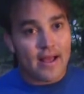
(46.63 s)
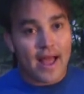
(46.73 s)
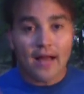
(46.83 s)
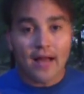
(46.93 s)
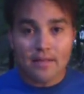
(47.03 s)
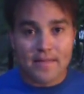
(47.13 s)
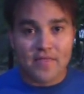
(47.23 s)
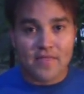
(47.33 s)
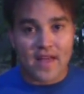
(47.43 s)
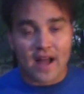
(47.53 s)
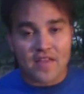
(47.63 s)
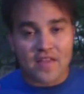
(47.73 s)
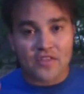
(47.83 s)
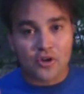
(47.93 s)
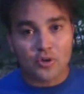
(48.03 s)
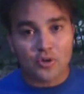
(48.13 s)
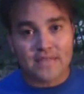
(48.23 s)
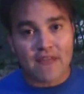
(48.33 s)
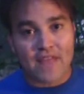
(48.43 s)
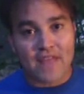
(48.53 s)
element that I think the
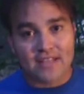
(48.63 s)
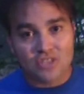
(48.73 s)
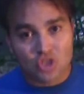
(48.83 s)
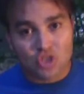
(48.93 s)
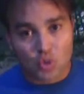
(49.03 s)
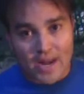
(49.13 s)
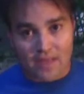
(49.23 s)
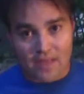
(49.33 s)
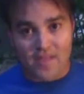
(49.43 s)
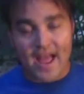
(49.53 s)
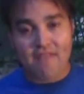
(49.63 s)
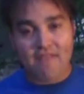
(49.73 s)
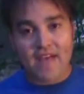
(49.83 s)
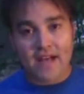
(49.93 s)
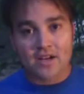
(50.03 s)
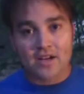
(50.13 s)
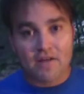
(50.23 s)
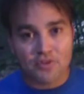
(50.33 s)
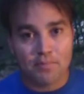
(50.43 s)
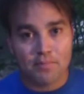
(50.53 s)
girls have, that strength. They have that
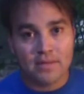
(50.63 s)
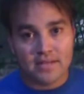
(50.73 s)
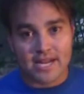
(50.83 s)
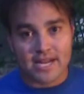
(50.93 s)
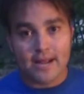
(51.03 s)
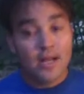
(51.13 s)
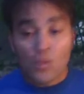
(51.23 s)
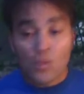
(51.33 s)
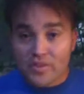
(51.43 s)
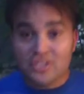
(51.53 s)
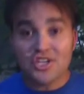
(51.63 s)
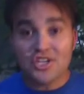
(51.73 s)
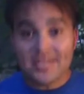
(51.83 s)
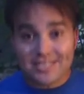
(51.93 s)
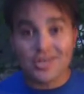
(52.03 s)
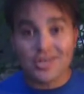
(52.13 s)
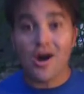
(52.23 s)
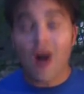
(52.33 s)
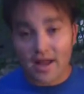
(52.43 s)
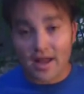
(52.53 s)
comfortability with just
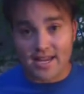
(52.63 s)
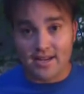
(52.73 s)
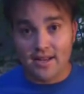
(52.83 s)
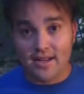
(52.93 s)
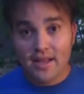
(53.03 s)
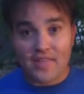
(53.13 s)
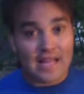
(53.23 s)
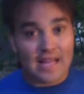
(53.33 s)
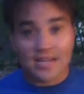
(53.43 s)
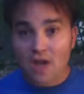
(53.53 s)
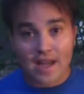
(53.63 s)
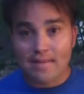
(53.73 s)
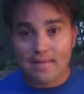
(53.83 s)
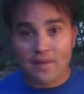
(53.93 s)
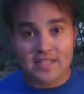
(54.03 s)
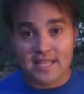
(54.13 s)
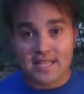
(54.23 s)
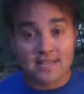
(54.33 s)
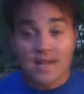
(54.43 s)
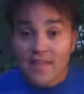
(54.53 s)
talking. They like talking about these
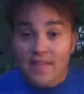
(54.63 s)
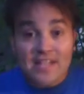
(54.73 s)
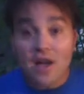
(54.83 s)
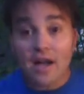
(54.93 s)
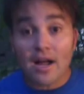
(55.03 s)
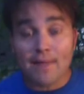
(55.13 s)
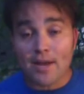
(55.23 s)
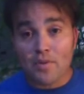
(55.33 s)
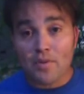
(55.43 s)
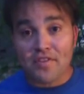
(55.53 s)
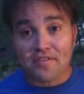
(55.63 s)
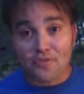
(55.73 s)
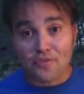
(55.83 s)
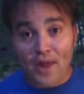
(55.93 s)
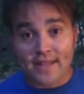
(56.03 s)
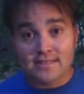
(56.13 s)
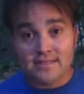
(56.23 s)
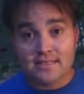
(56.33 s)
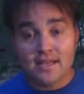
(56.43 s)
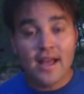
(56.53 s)
things. They talk about it with their
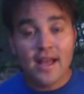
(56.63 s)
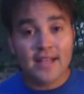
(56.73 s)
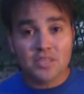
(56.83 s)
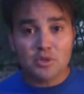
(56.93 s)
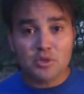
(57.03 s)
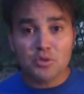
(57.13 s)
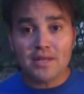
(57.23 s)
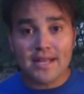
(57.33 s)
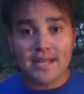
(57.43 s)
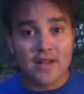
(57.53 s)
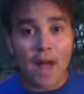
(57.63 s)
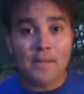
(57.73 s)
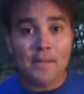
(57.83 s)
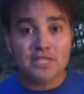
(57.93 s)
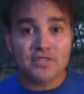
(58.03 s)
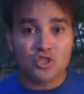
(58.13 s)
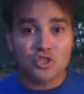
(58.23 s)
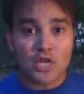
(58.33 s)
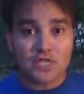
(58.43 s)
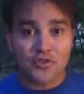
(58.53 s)
friends, and so it's really not much of a
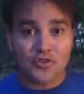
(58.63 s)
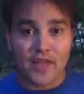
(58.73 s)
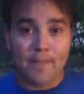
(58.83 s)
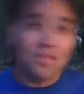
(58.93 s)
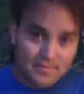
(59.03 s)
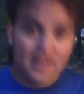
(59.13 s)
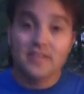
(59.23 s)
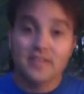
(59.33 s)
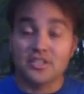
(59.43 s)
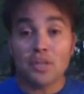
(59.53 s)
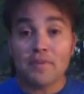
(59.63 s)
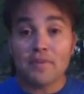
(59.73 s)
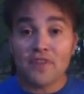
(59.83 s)
stretch for them to jump in